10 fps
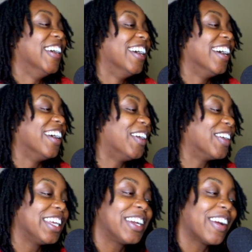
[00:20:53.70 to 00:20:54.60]
Oh,
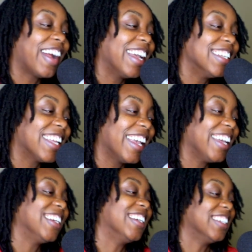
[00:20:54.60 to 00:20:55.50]
he crazy.
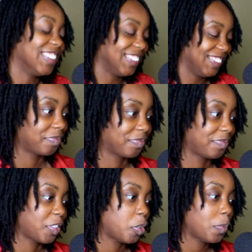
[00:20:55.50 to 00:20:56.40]

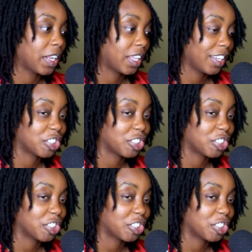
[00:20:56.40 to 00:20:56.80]
You better catch